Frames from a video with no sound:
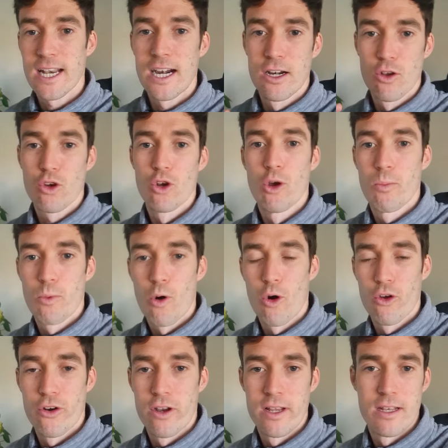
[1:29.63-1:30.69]
looking up
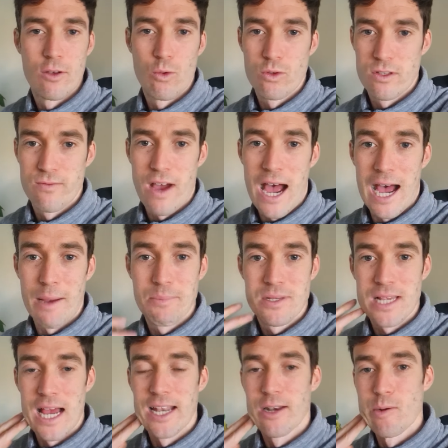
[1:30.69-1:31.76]
loads of apps,
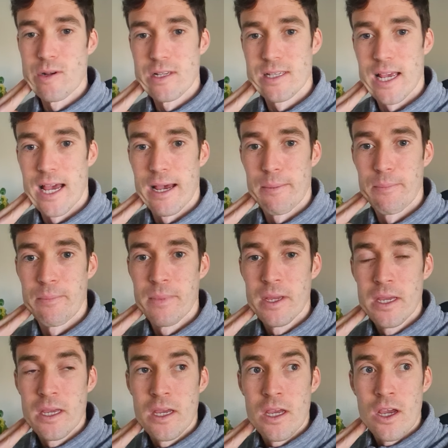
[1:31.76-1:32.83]
and there was on
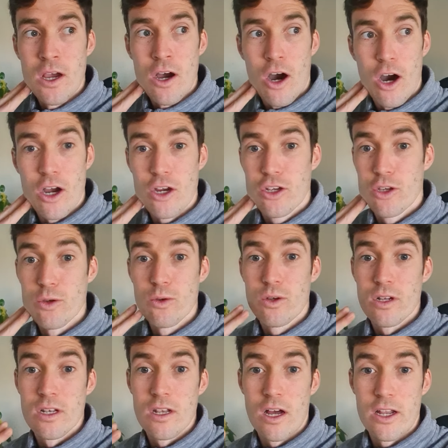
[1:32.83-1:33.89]

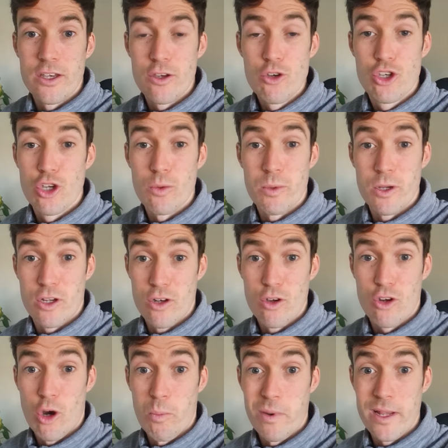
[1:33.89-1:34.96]
Google, on YouTube, you could
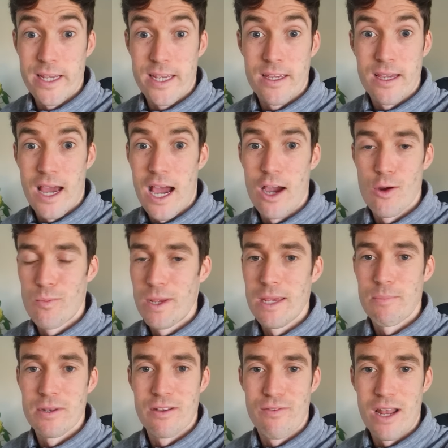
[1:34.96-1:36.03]
look up like how
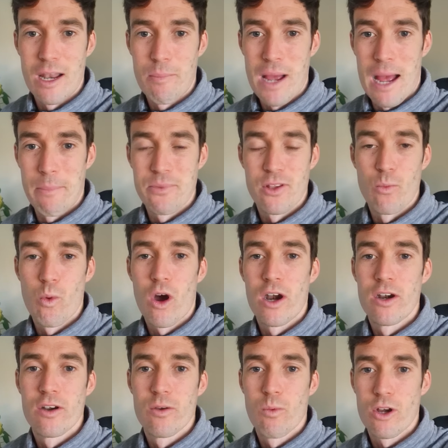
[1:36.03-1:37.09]
people develop apps and
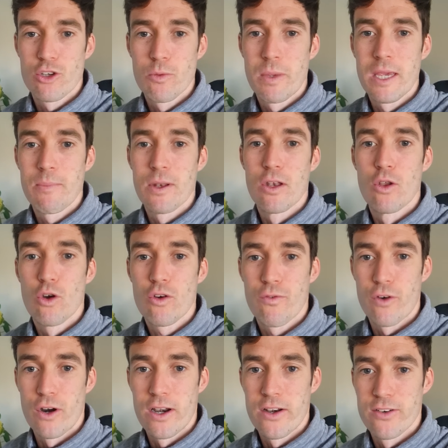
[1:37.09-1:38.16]
what do people look
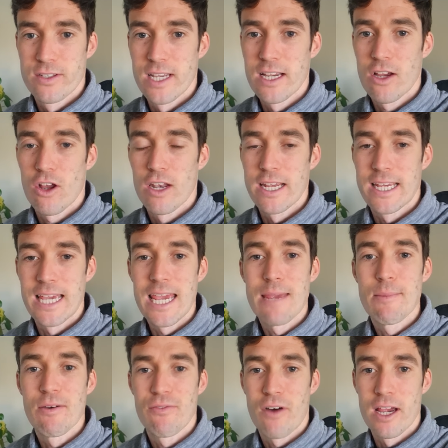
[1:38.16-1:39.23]
for, and there's a thing called like
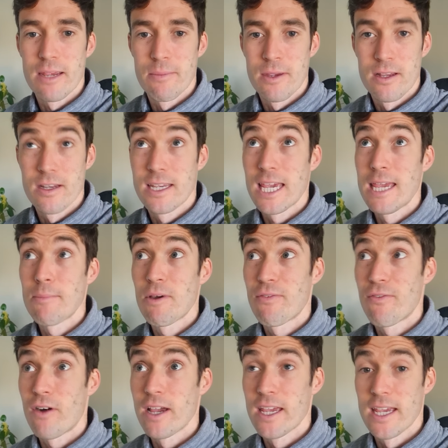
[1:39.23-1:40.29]

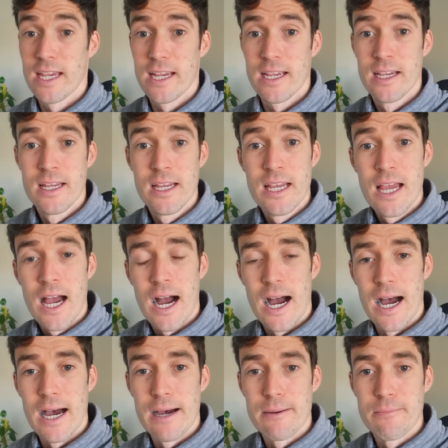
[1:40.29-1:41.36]
gamifying
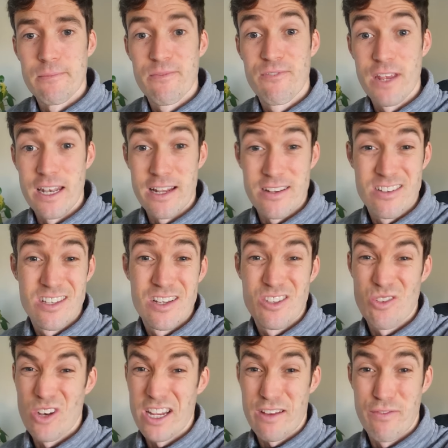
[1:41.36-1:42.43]
fitness.
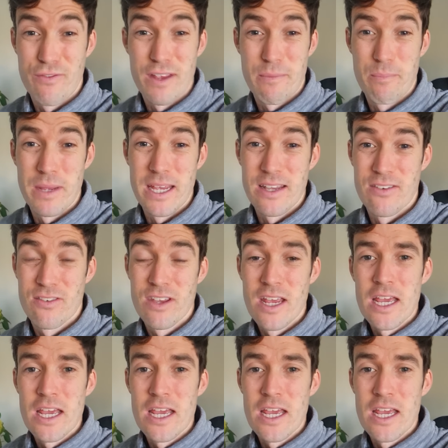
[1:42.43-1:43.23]
So like Fitbit,